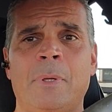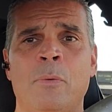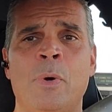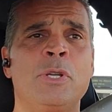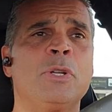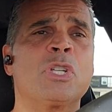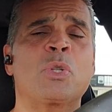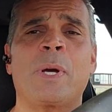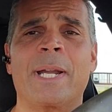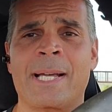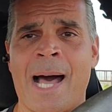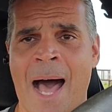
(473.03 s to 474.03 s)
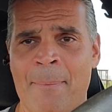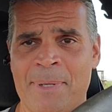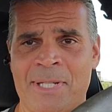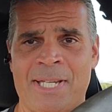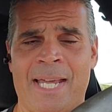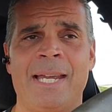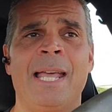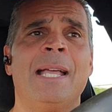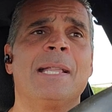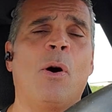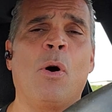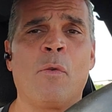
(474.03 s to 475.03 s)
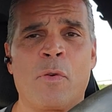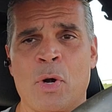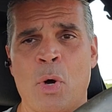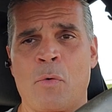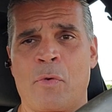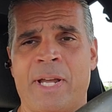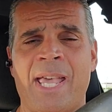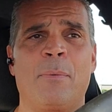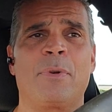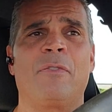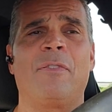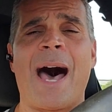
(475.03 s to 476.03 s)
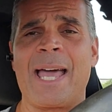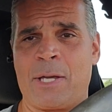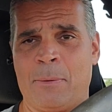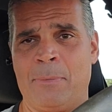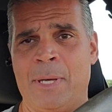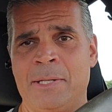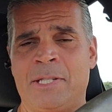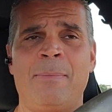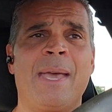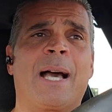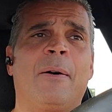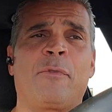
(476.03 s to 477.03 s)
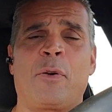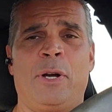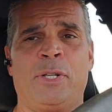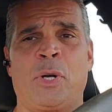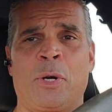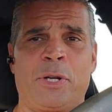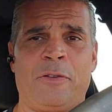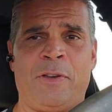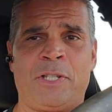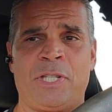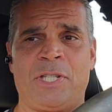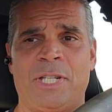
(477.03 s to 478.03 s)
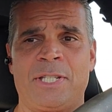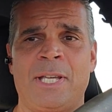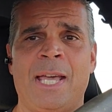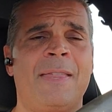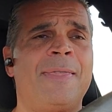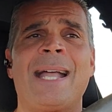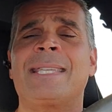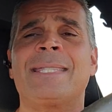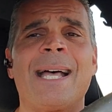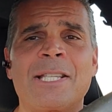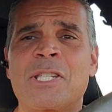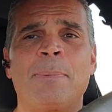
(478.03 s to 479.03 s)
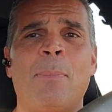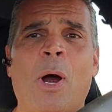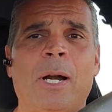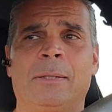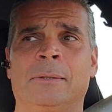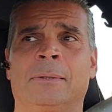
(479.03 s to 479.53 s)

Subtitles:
When you're just trying to compensate over and over again with volume to make up for internal deficiencies. That's not smart,